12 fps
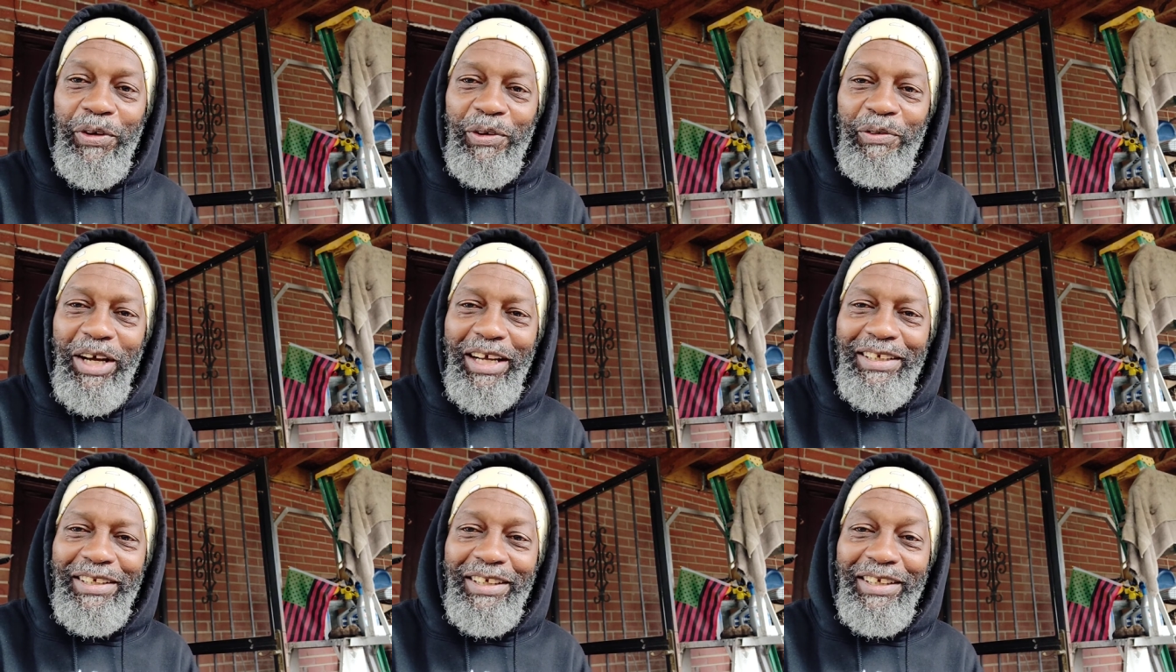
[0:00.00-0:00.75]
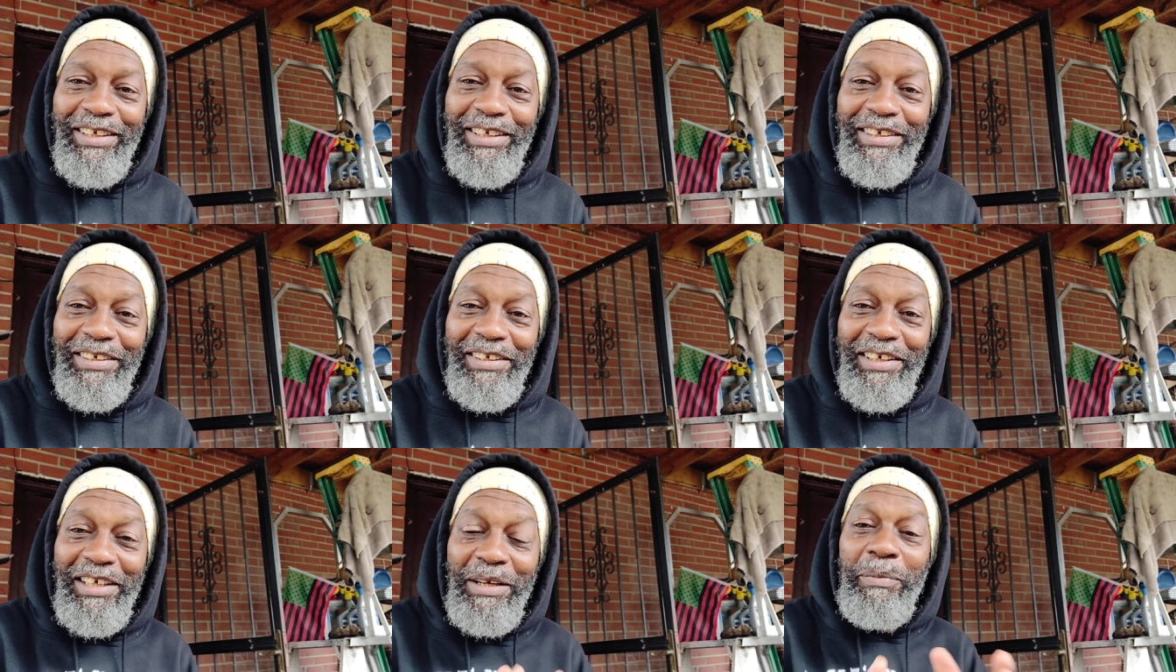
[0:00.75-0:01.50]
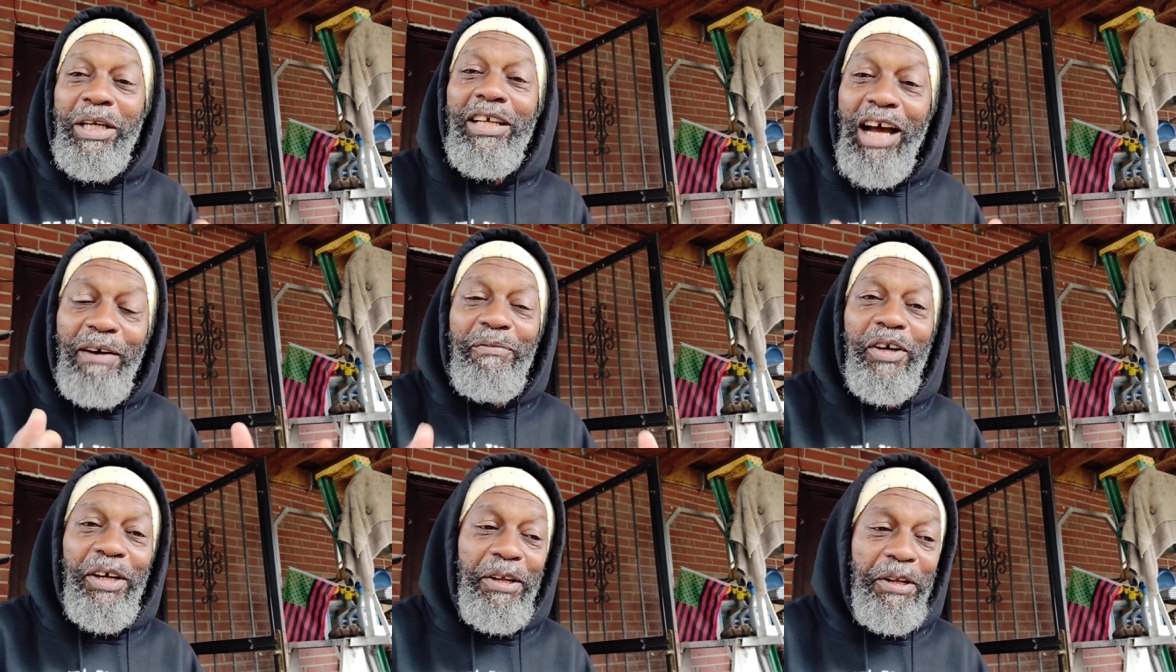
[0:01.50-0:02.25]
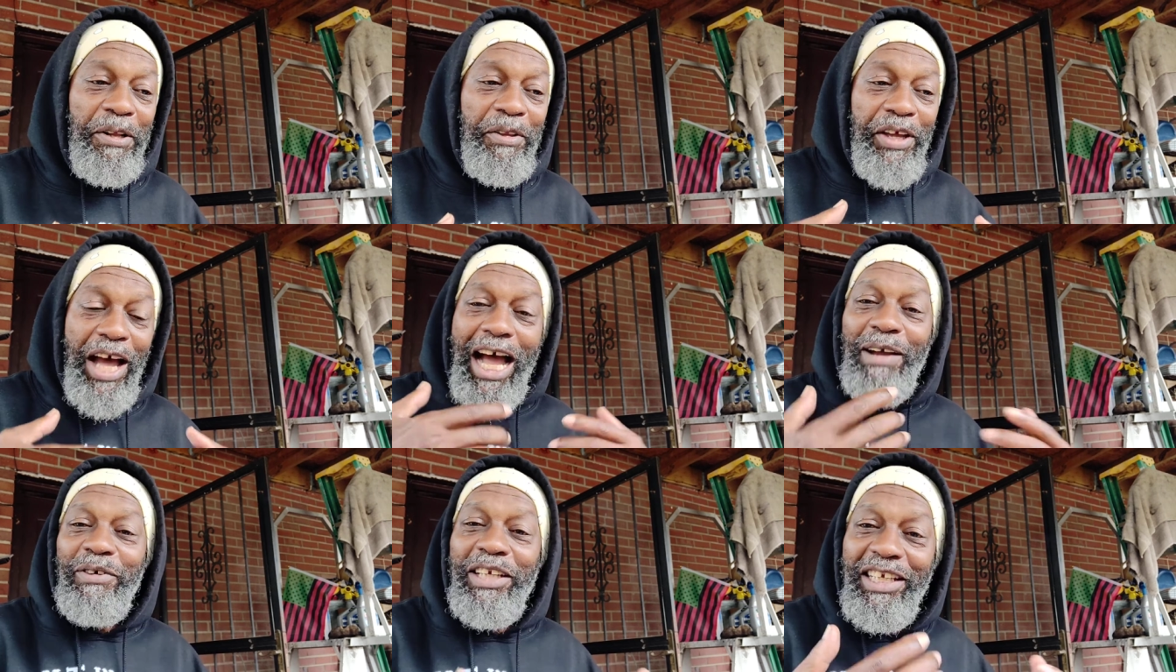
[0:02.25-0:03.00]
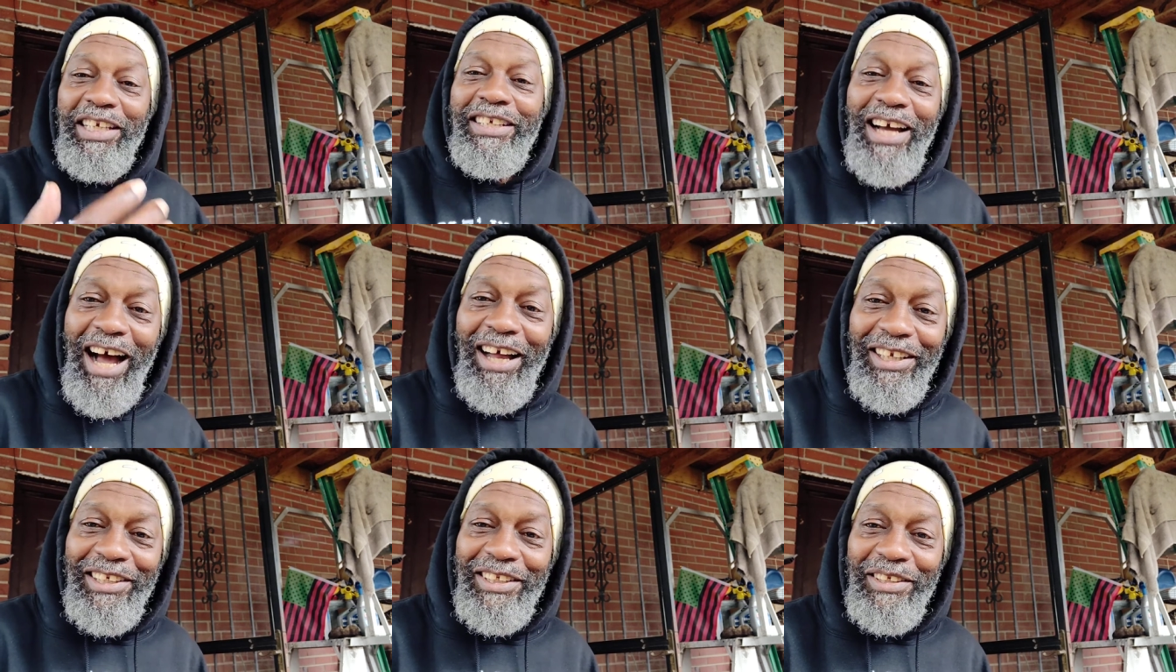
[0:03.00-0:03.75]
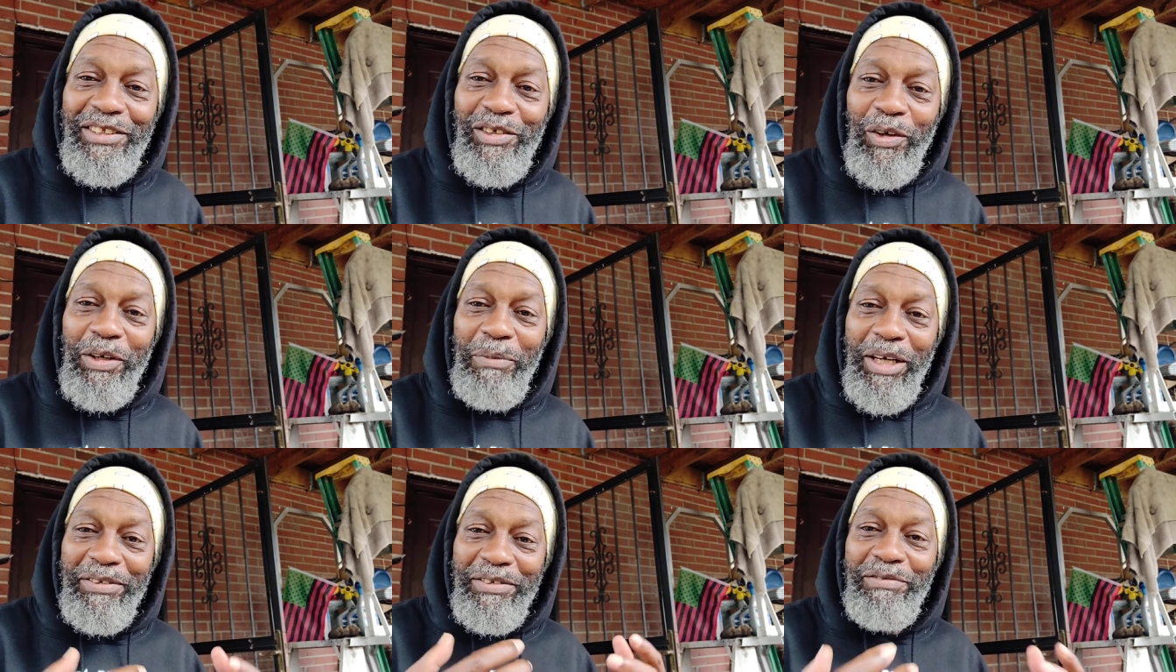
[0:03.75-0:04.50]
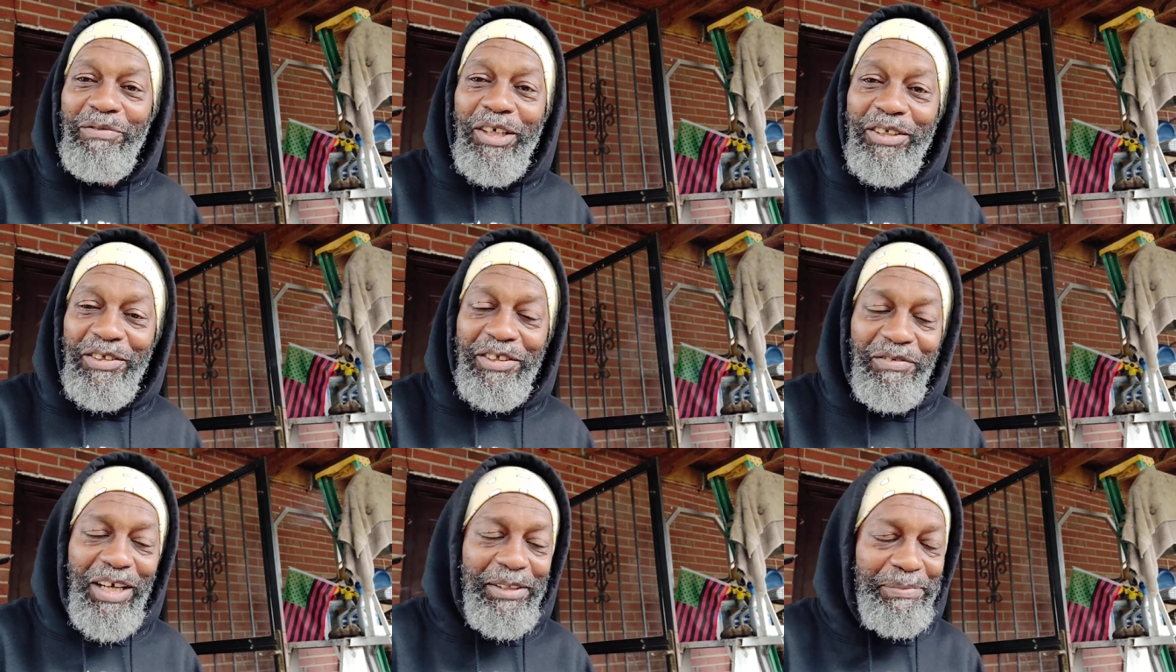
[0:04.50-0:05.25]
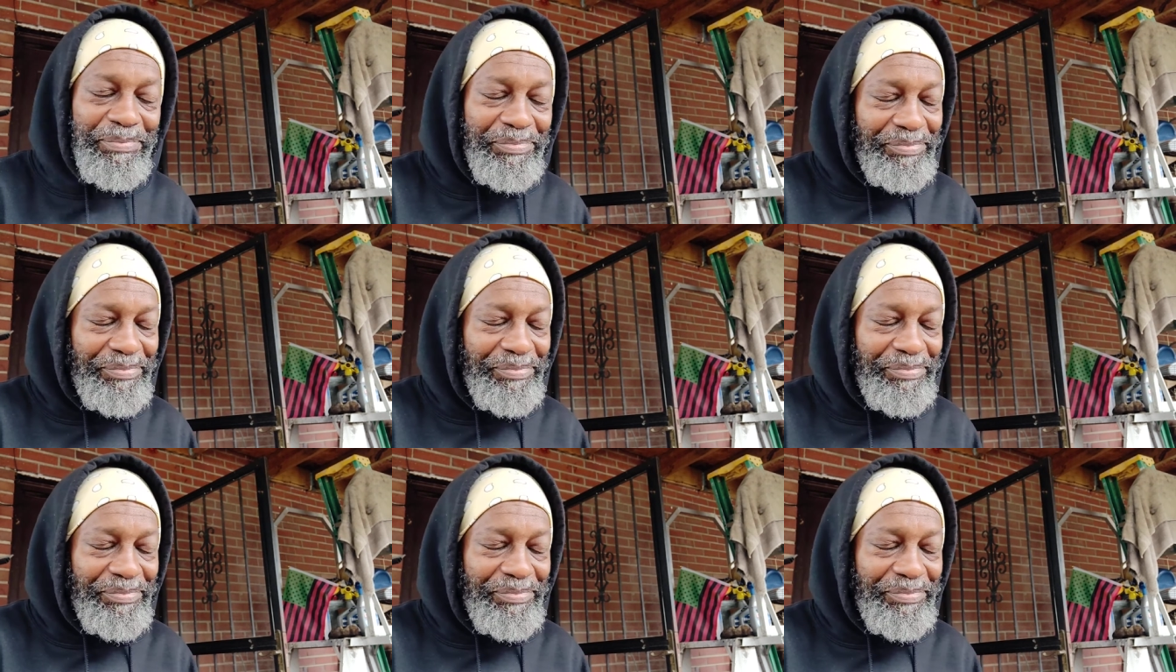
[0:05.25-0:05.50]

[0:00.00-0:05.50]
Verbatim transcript: right? In the middle of a Ivy League college, talk about Rutgers, right?